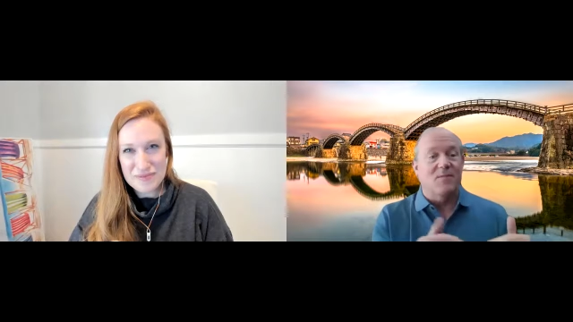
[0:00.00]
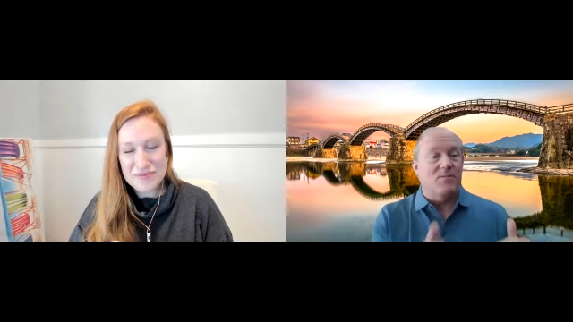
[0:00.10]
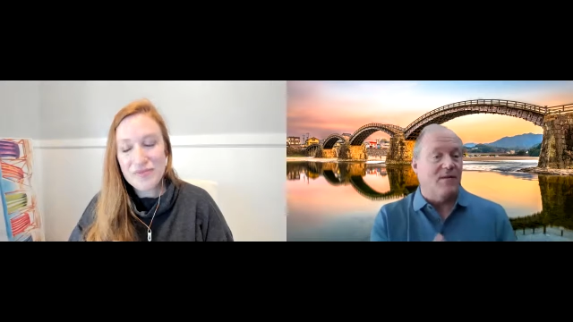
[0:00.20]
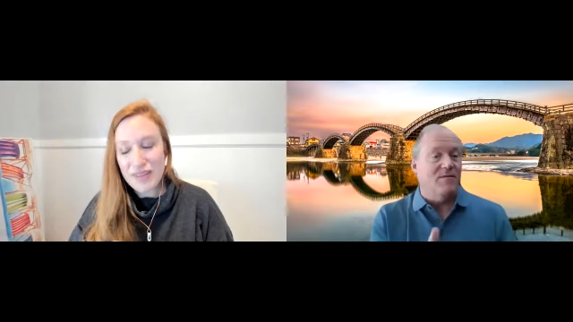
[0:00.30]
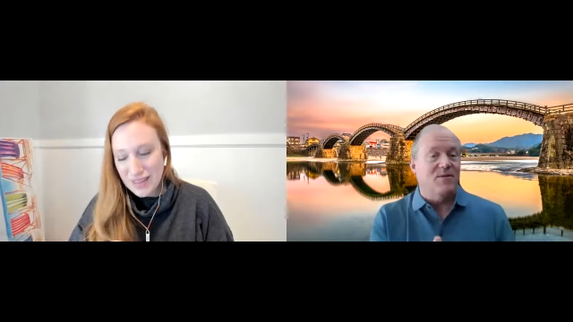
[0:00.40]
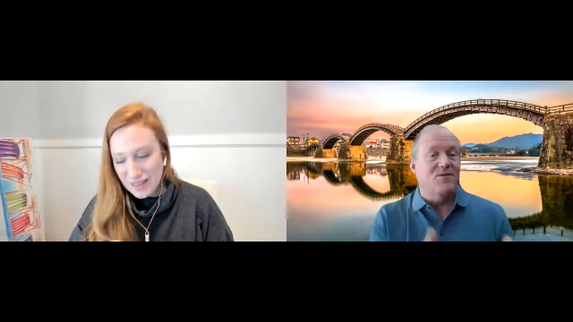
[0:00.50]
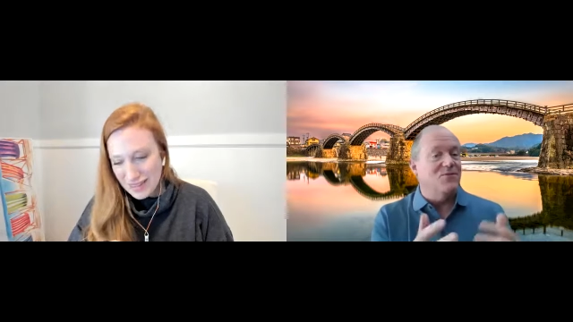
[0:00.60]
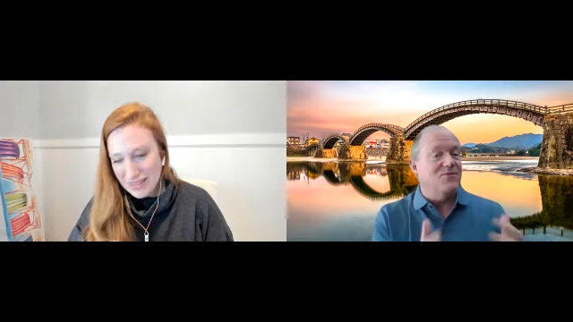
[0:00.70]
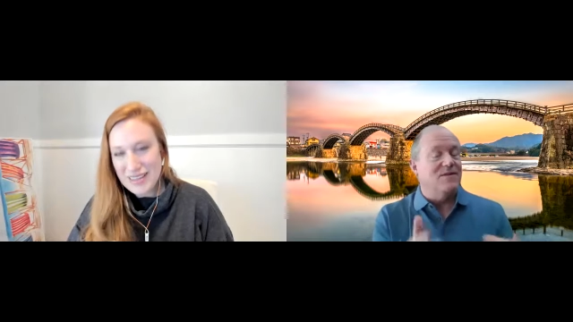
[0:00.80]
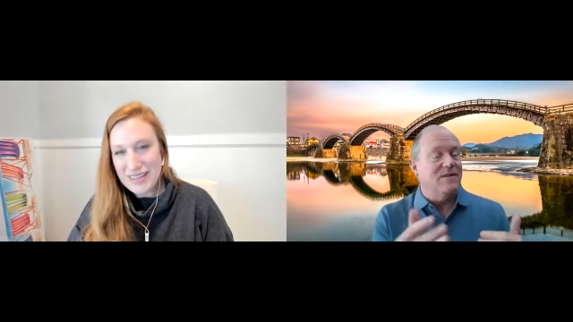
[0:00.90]
Speaker 1: they probably
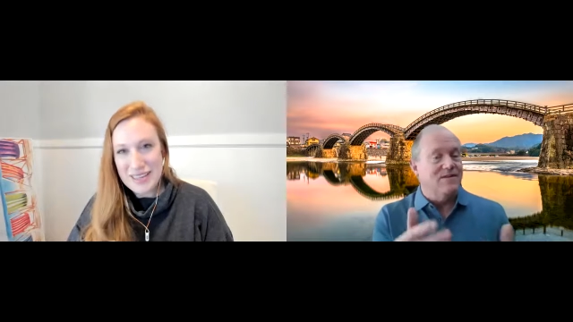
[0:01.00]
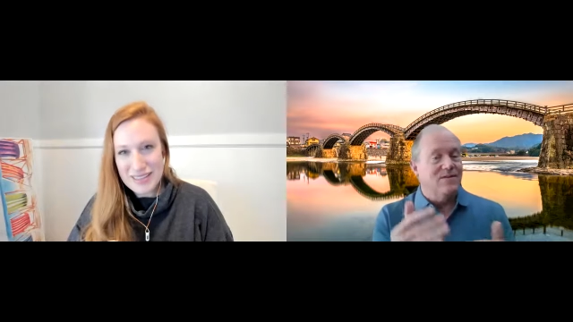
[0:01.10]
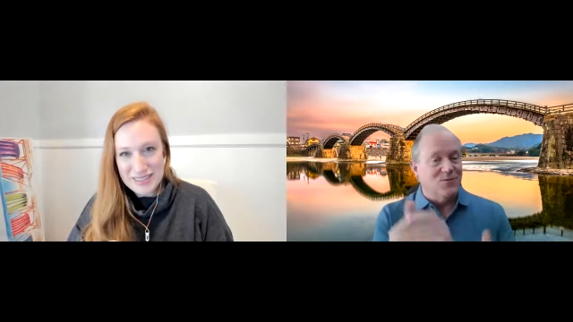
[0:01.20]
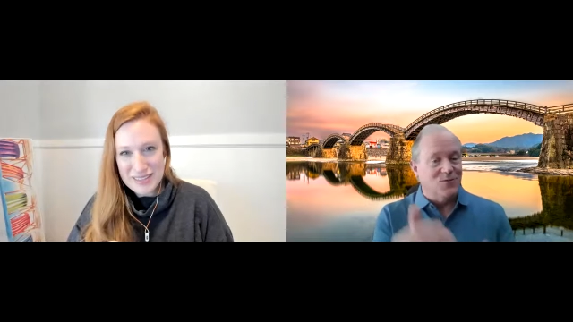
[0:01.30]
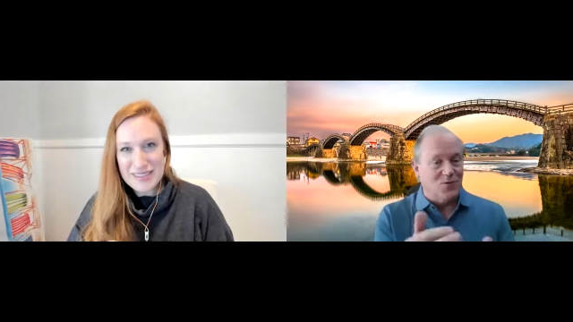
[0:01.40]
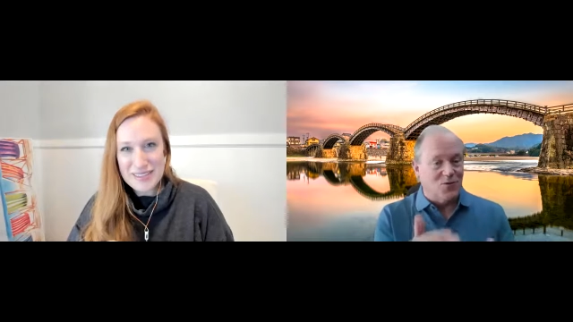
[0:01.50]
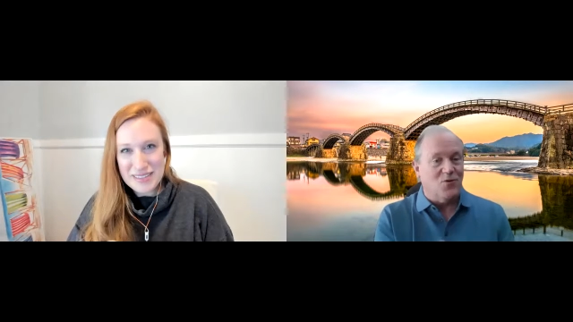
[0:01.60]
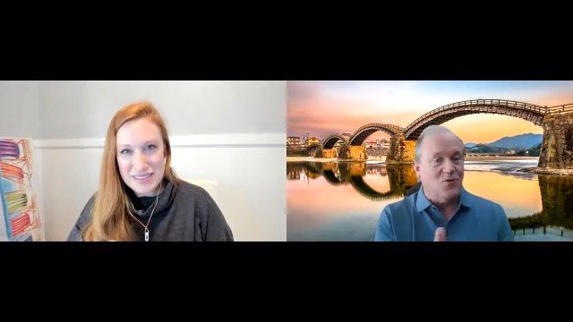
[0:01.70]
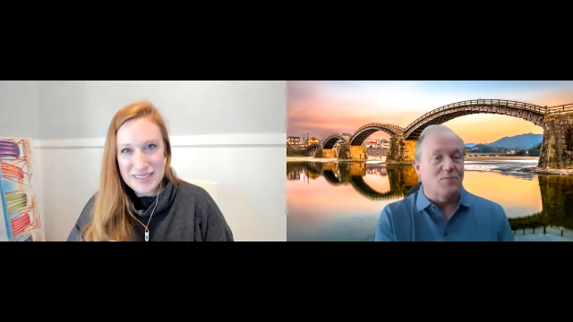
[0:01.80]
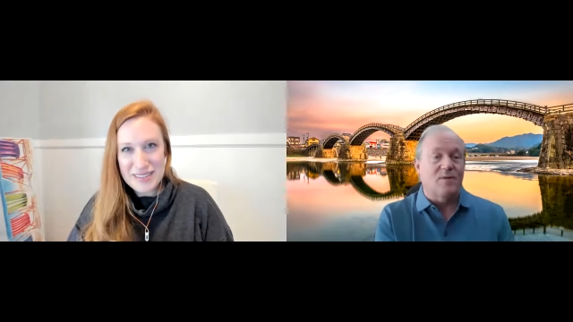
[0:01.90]
used there's a
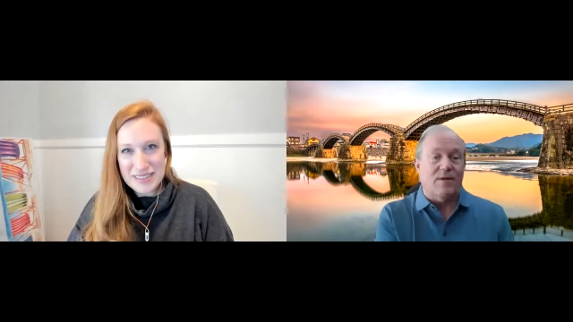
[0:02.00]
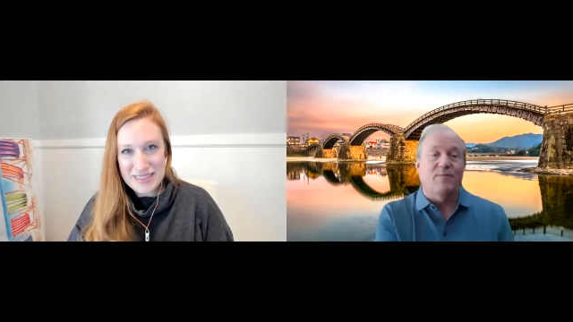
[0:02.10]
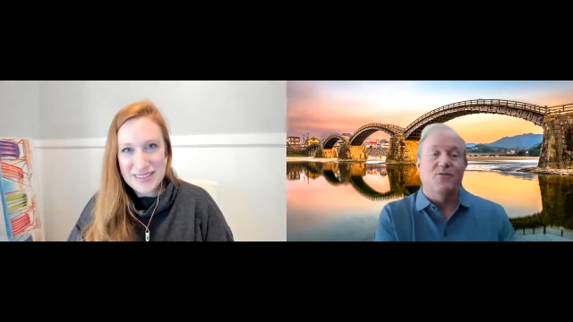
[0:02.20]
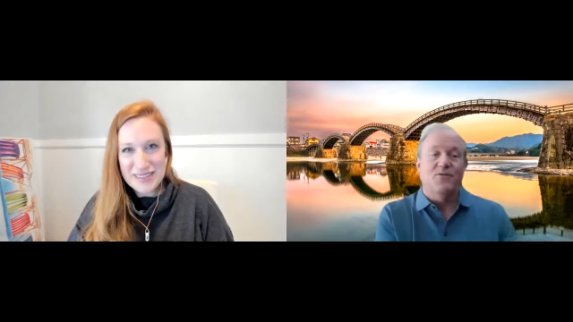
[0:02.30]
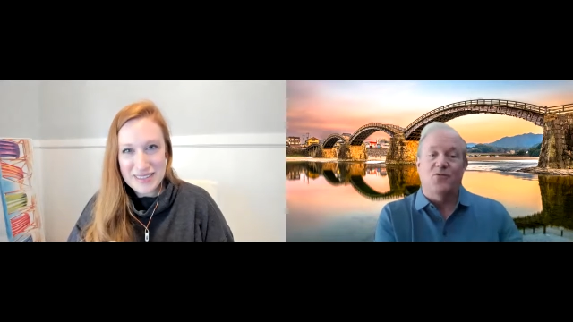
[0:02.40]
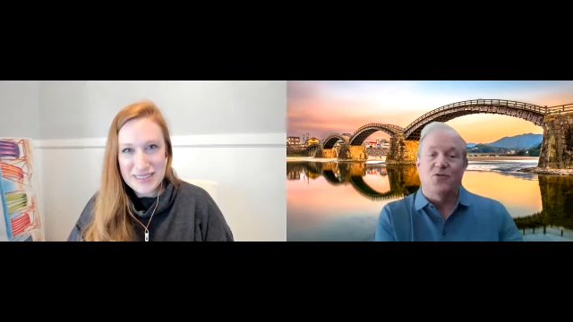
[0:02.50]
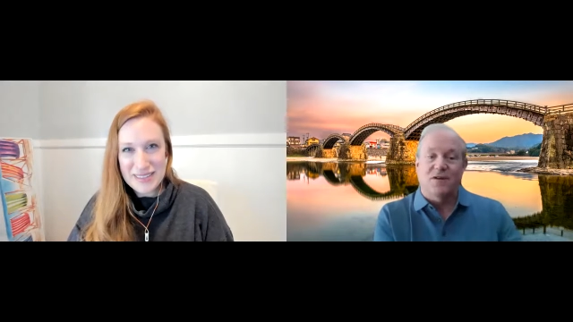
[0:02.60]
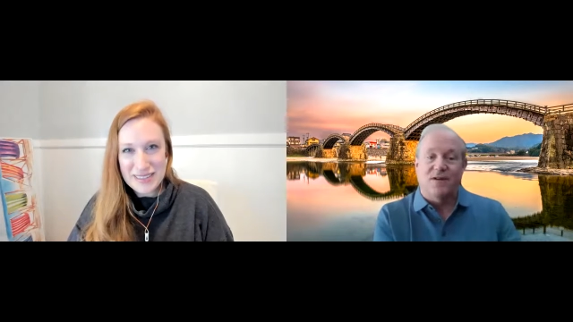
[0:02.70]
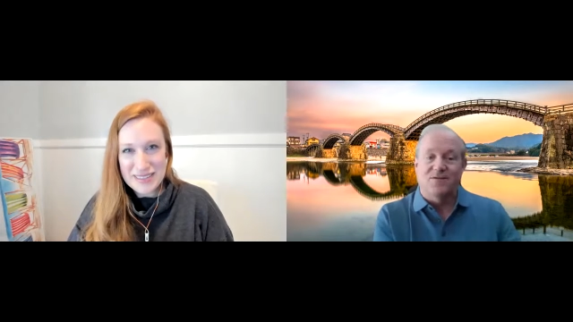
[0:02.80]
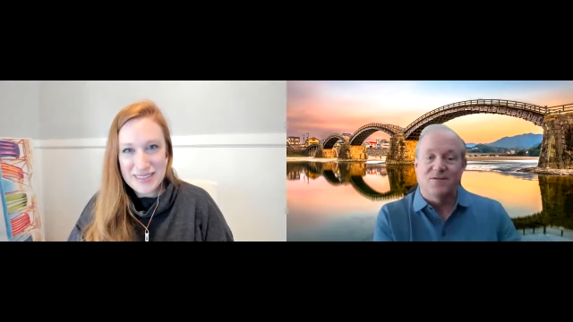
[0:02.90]
certain group that probably used
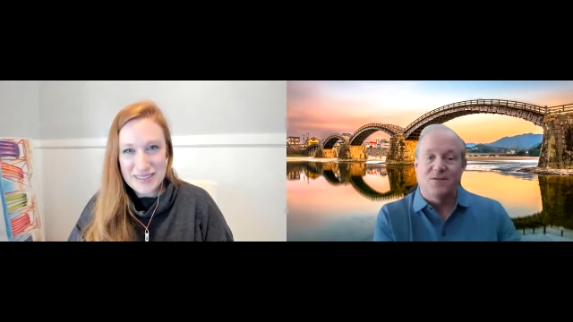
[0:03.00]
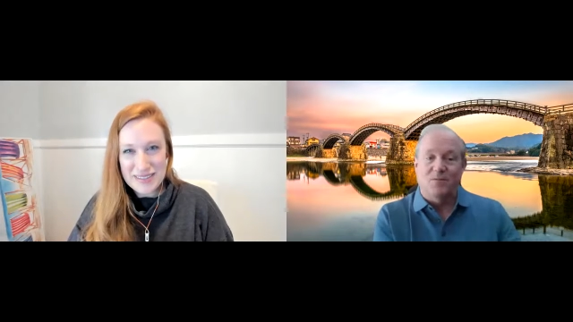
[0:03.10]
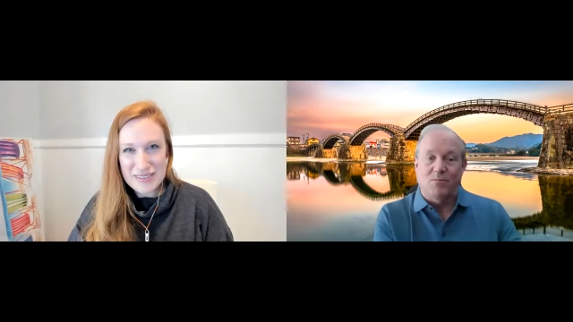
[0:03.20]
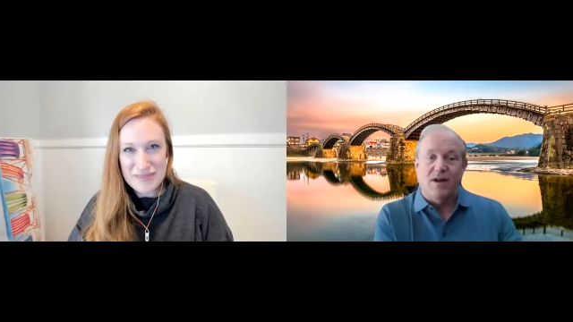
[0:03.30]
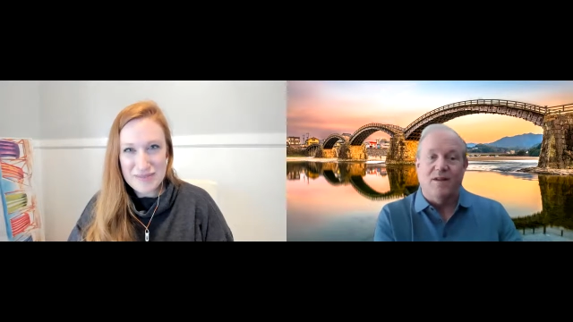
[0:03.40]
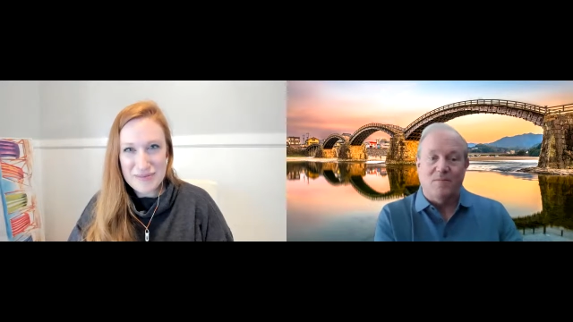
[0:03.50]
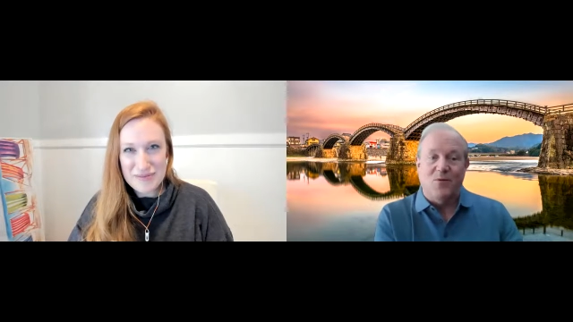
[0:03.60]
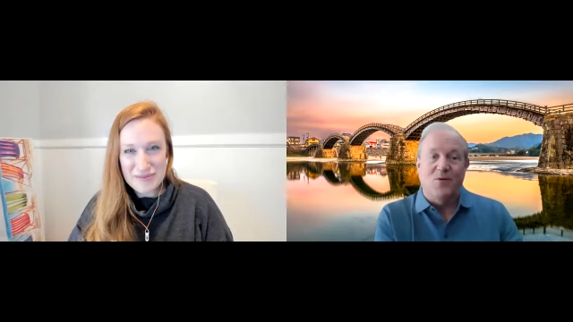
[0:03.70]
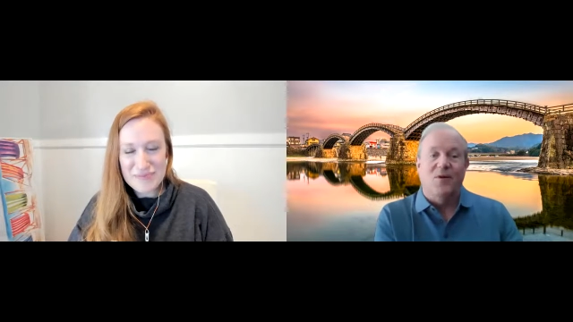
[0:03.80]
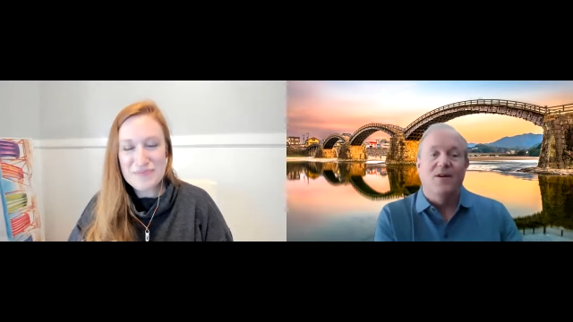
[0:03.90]
your your product
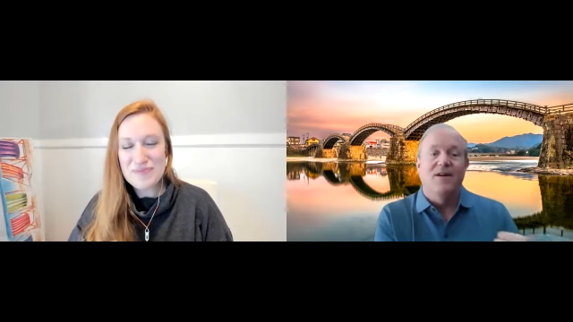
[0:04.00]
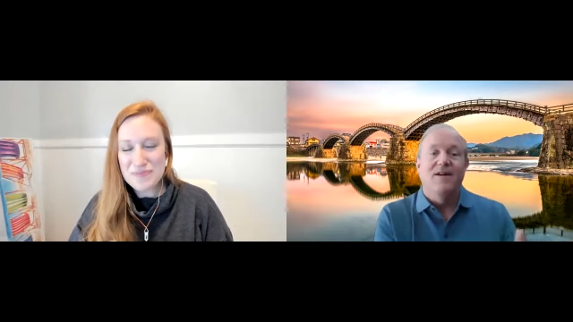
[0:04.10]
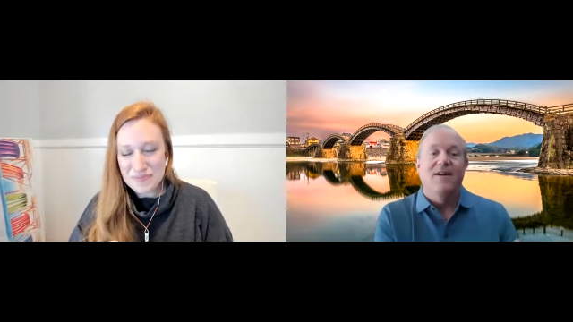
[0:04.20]
more